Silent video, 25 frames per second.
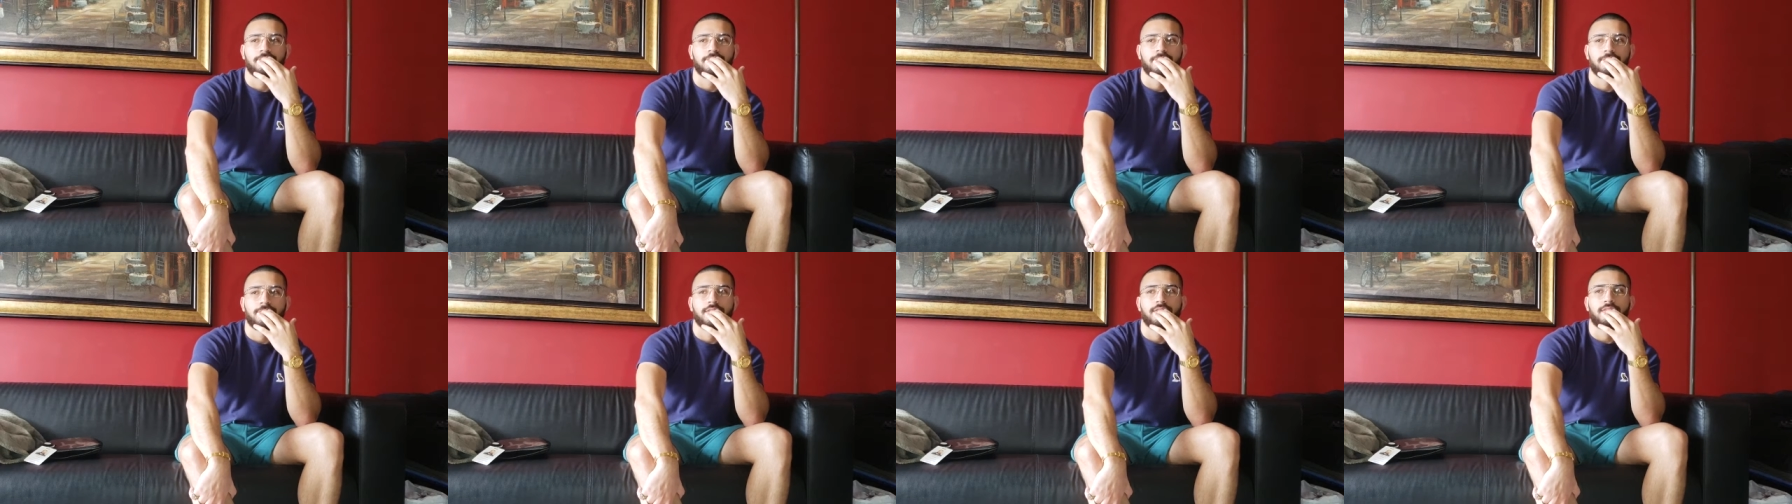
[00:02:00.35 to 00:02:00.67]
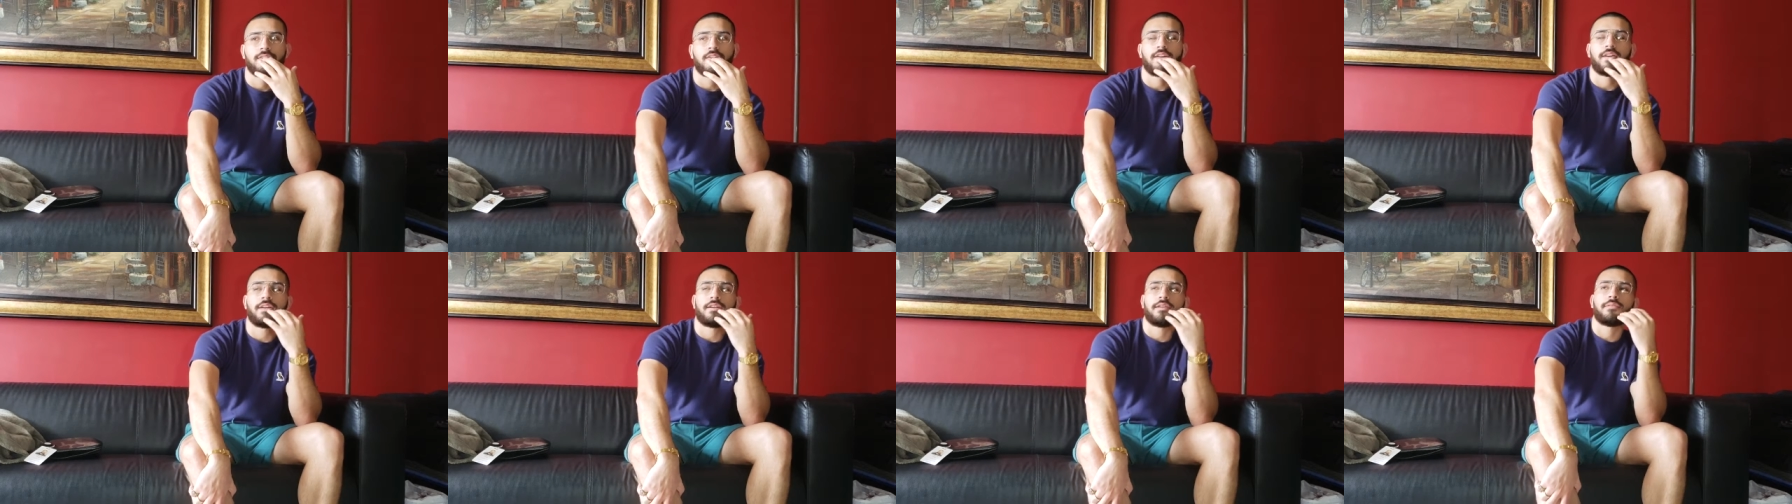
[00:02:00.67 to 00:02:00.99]

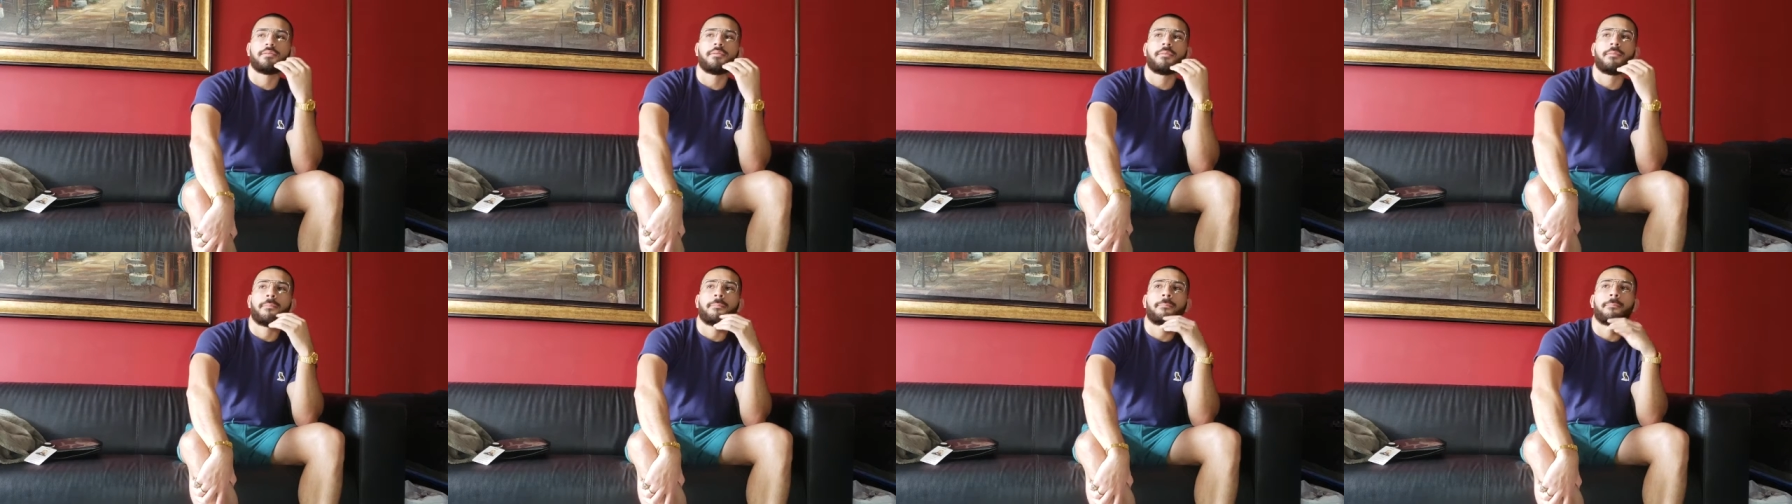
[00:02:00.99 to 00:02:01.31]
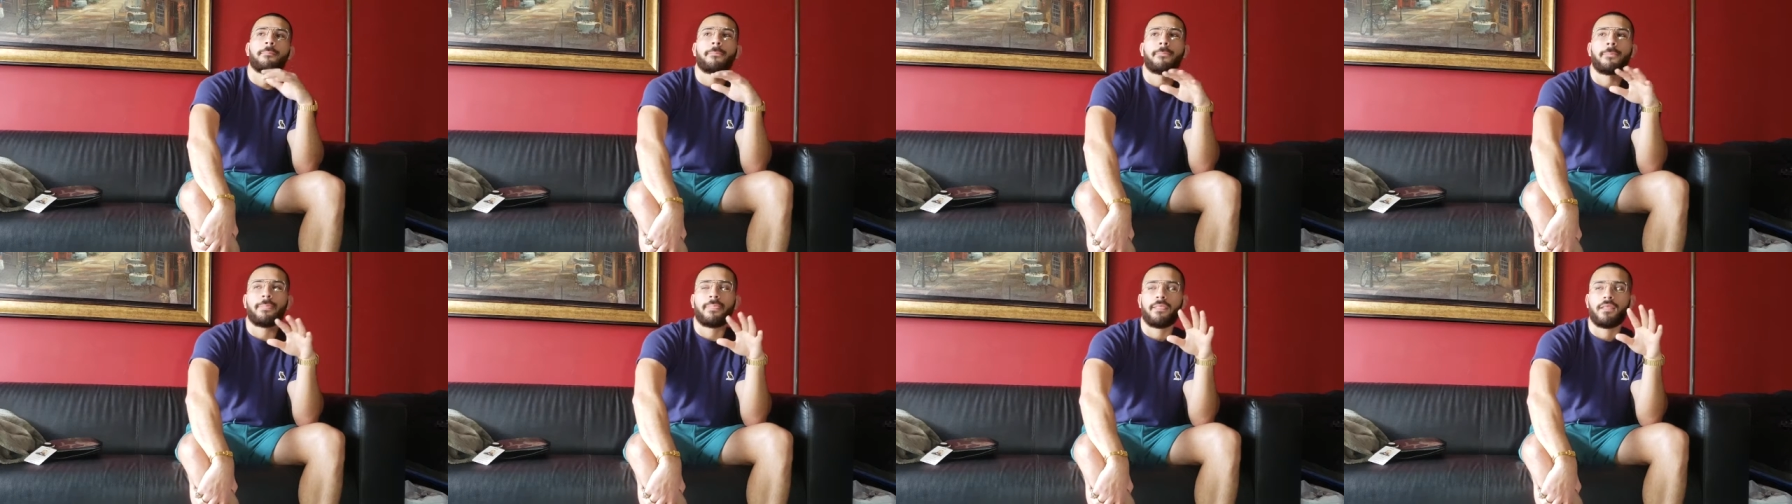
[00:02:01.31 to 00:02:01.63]
All right,
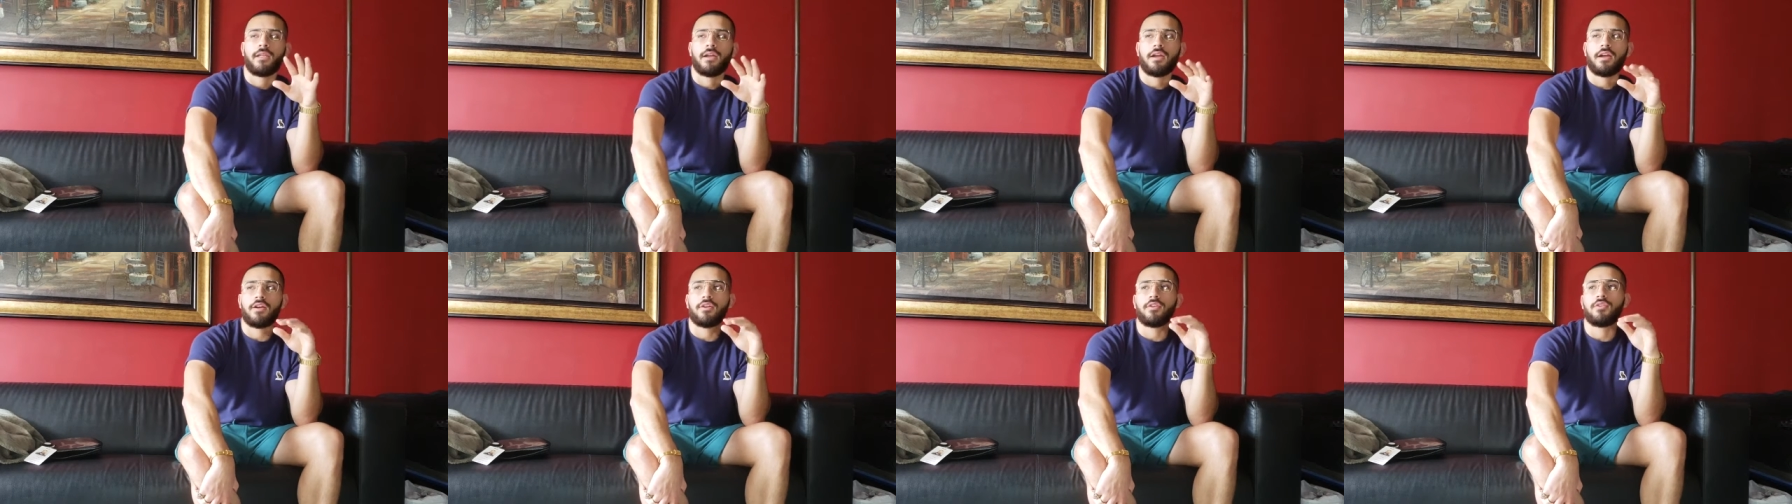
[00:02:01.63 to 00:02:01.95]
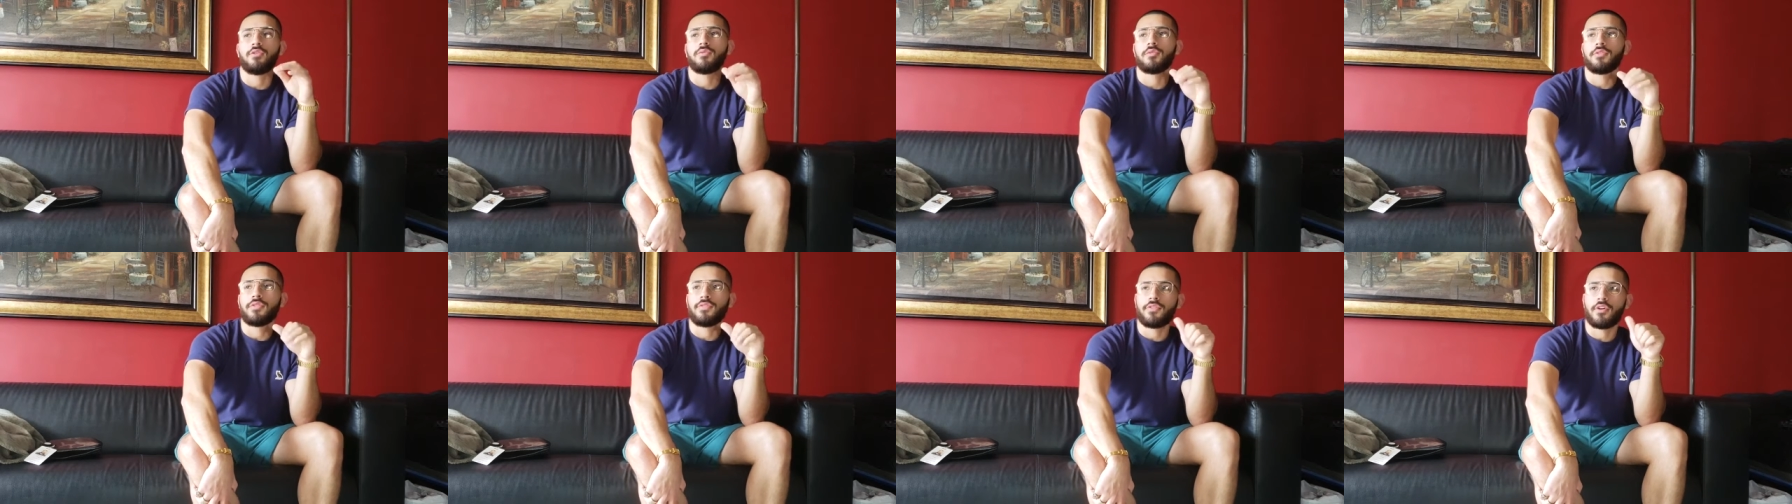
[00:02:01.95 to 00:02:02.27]
I'll go
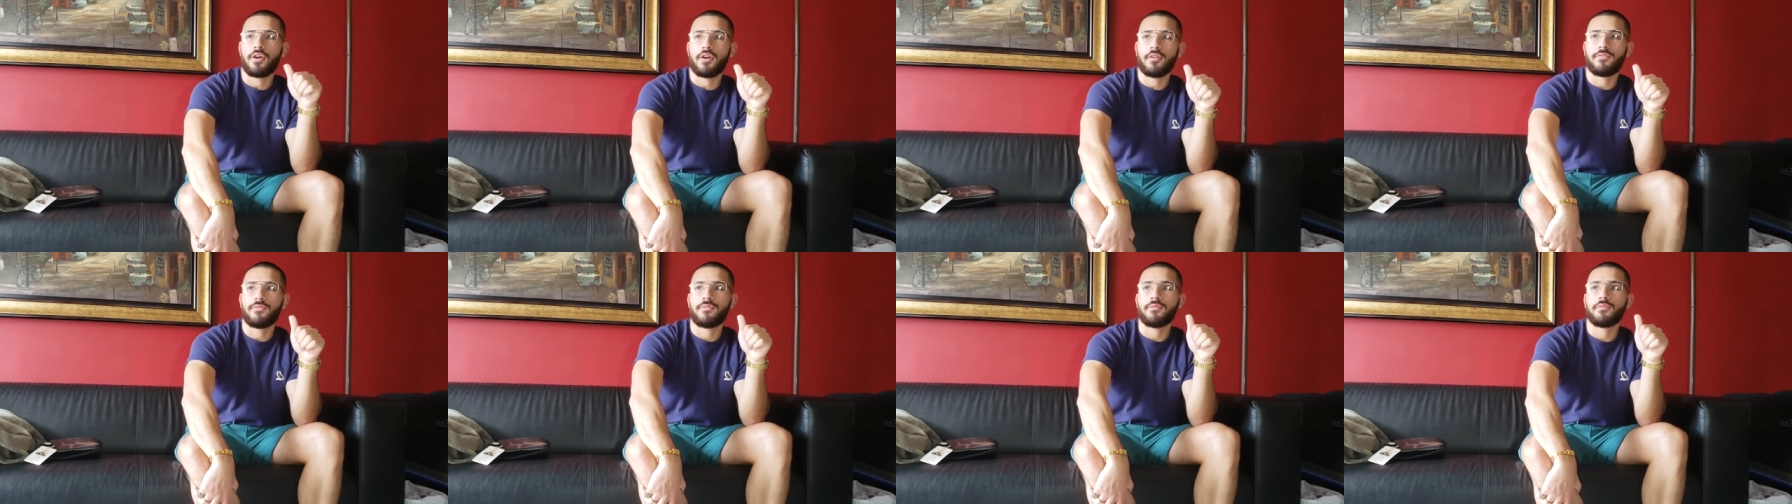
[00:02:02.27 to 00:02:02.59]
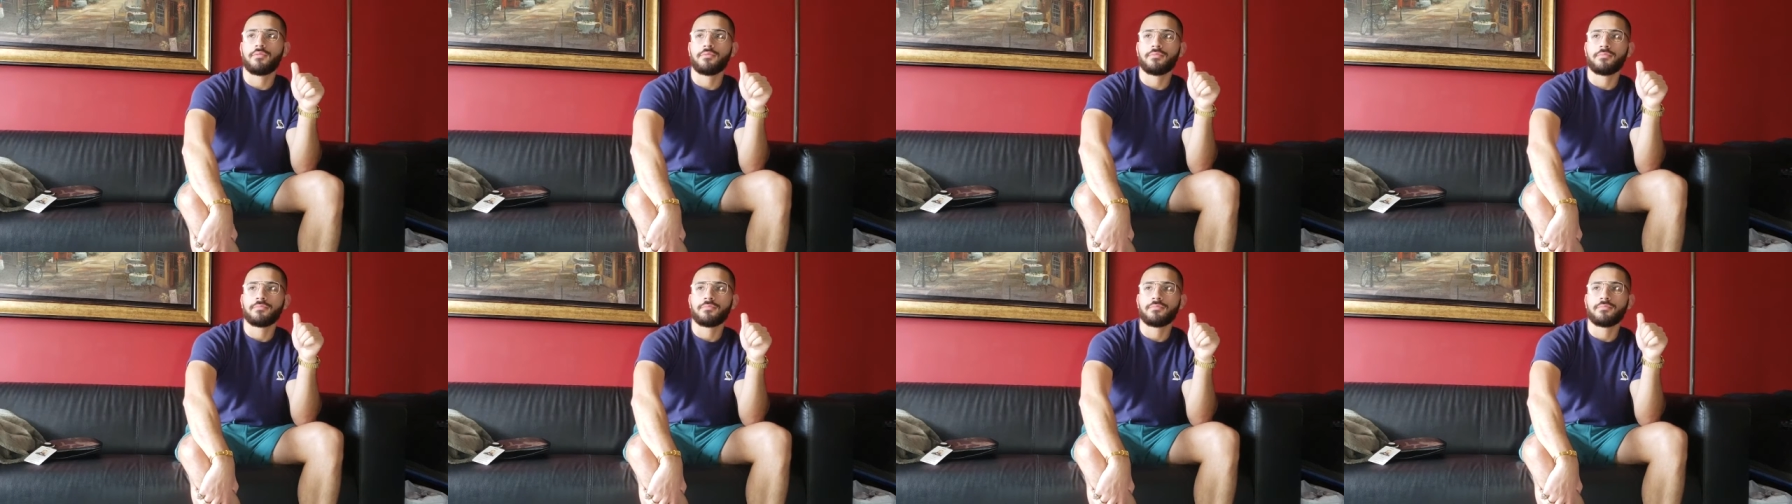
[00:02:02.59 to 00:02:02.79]
with thoughtful.